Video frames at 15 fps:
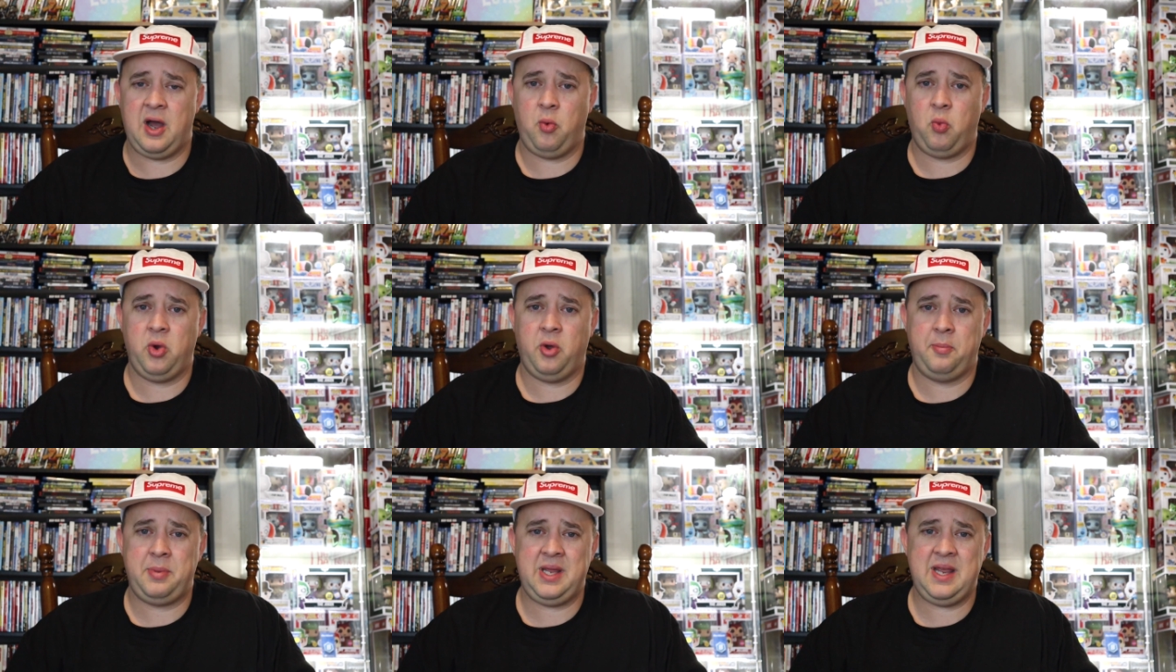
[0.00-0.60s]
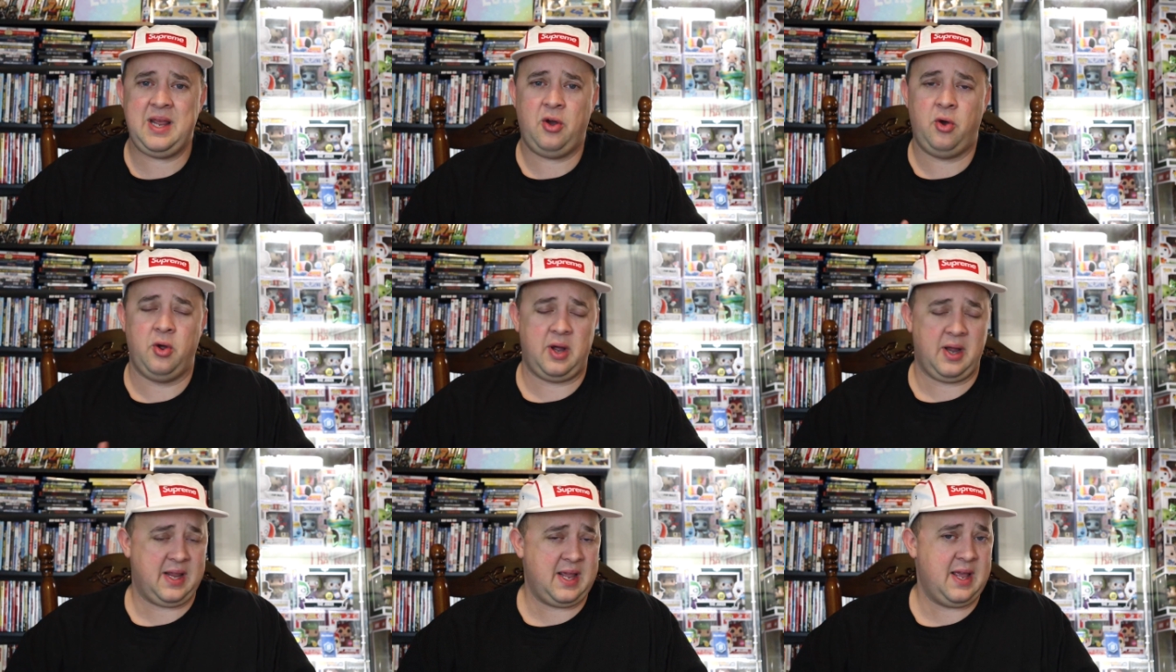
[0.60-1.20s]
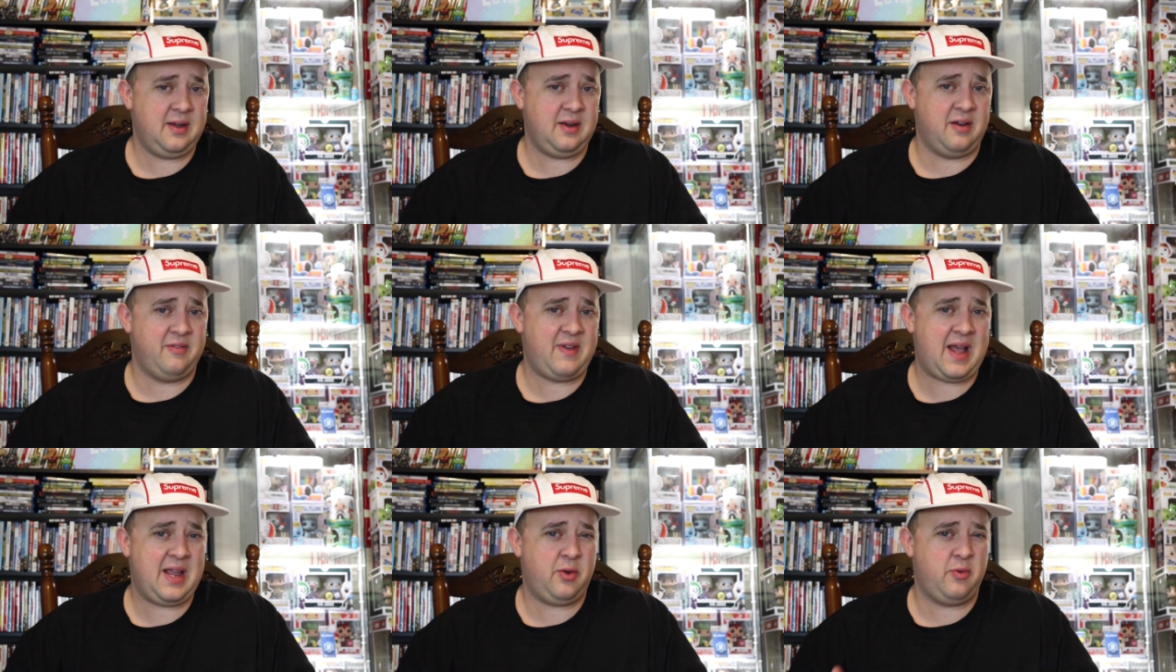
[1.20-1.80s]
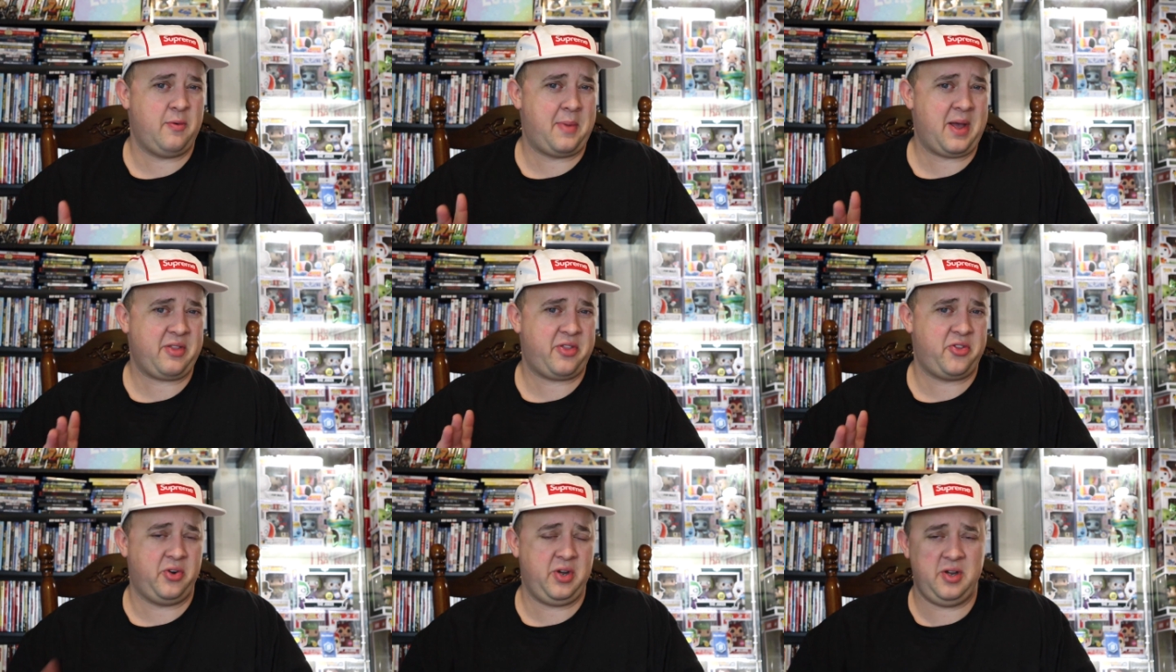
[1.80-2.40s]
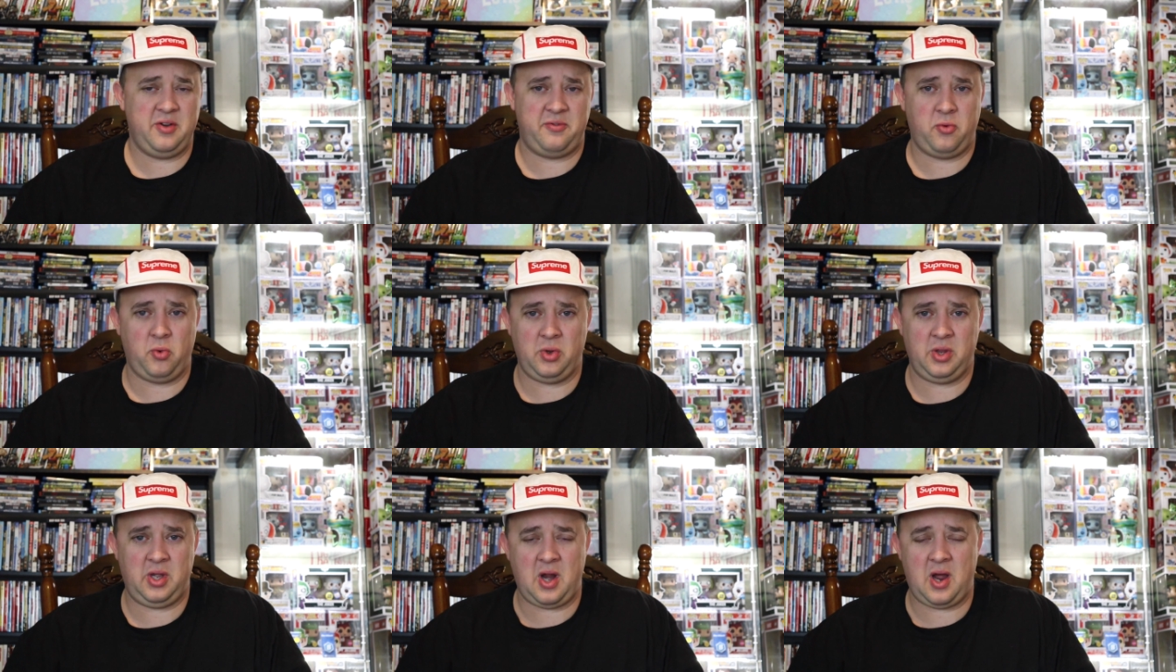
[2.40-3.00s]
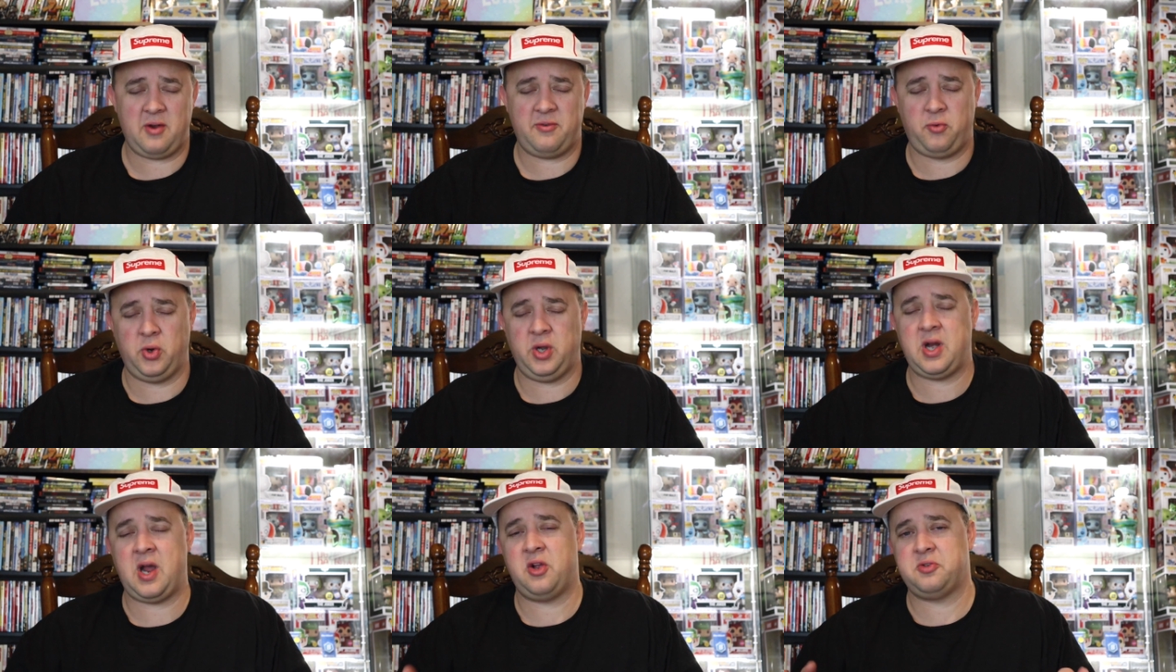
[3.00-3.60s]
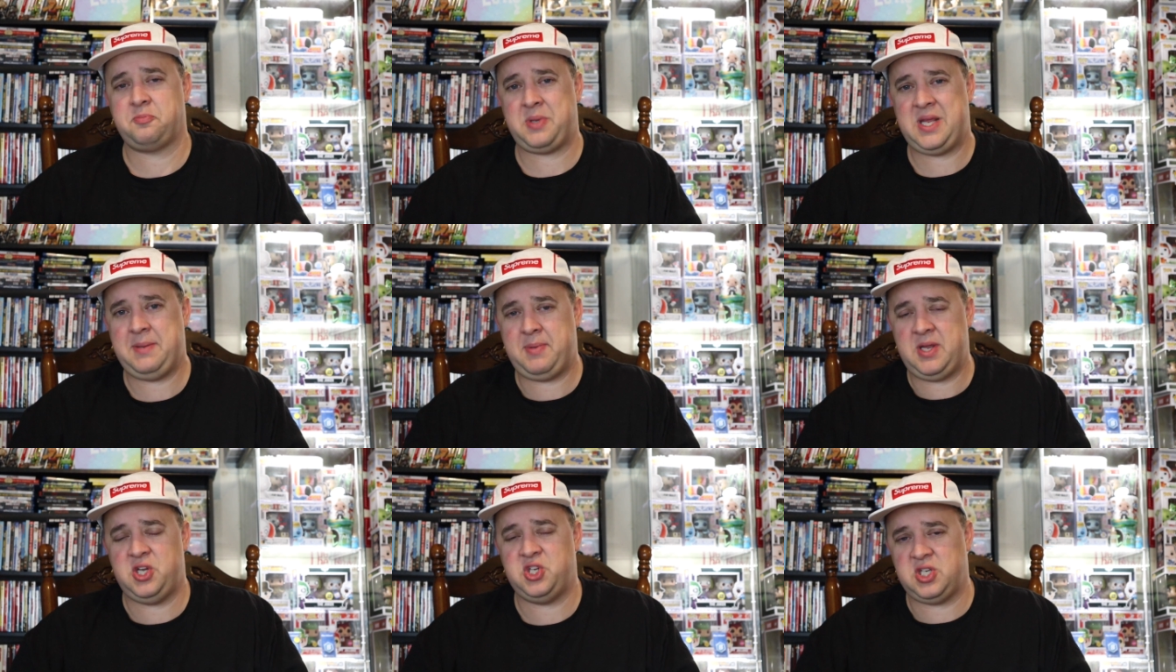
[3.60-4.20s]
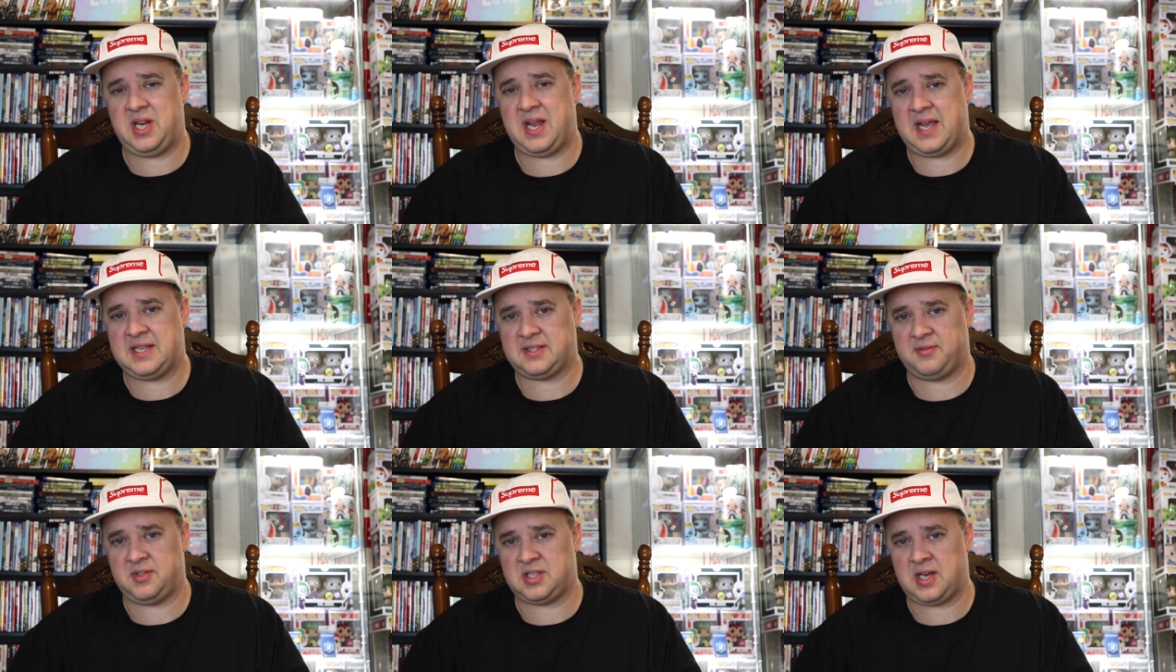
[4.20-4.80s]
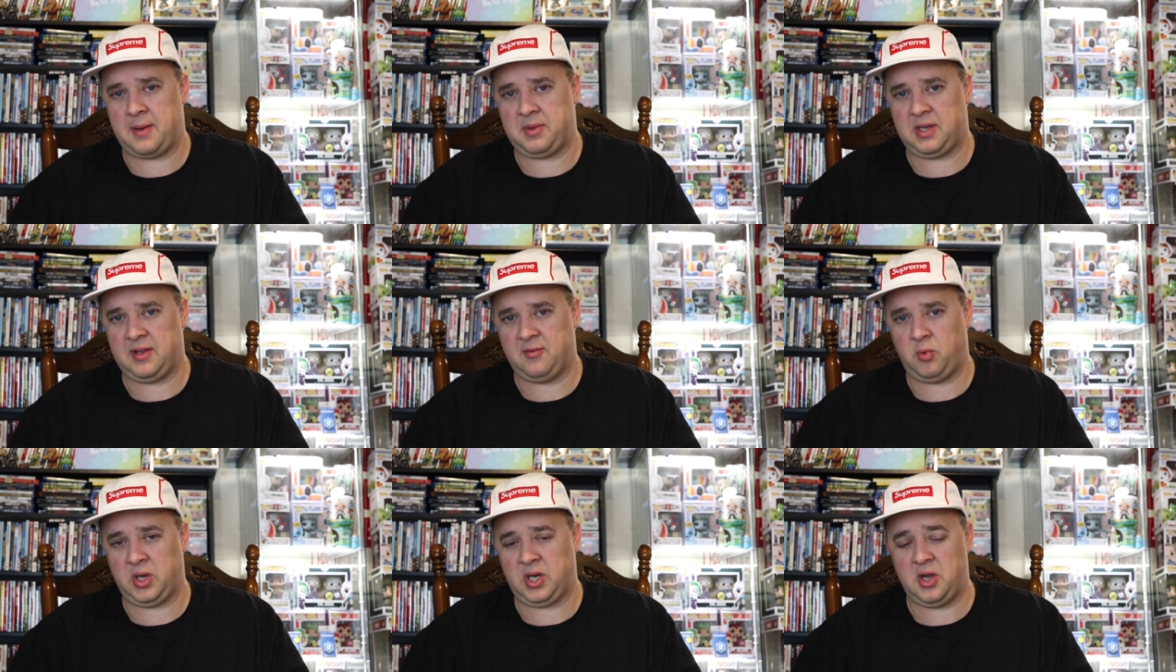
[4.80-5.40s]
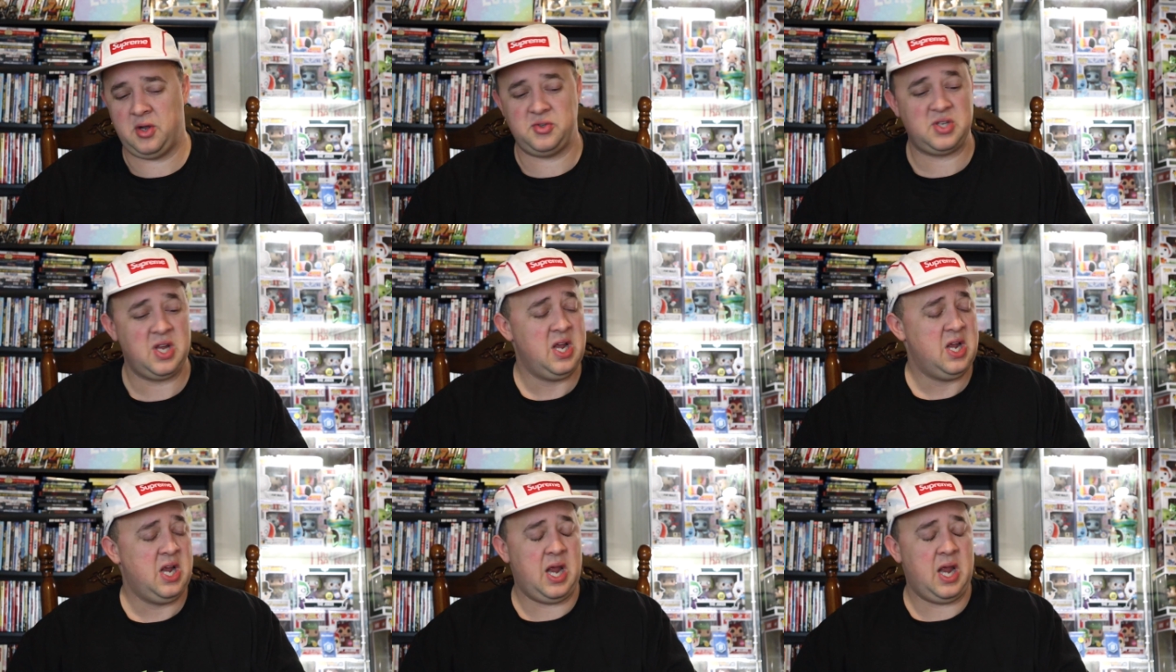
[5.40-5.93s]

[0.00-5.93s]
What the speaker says: will be, or again, a value of about $30 to $40 PPG as of the time the giveaway goes.